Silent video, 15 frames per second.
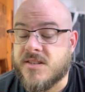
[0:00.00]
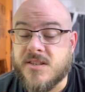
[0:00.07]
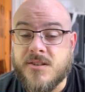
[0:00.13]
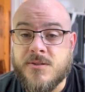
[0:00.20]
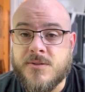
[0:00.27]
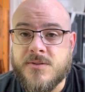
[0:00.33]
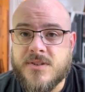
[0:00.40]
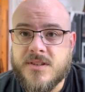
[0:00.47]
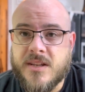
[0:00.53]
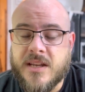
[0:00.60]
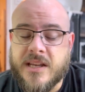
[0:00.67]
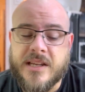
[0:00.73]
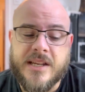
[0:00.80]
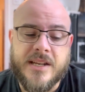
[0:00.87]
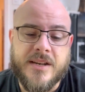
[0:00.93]
zoos,
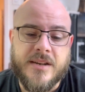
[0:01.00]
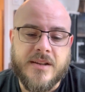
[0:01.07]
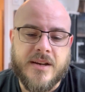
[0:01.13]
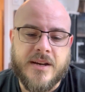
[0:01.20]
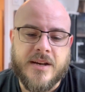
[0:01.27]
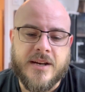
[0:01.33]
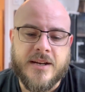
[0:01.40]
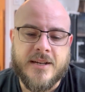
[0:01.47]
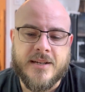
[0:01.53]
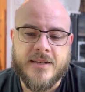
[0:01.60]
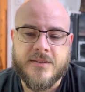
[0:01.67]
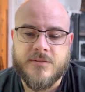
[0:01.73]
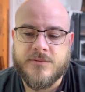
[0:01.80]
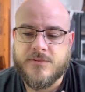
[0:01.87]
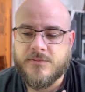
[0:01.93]
and
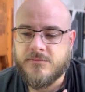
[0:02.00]
I've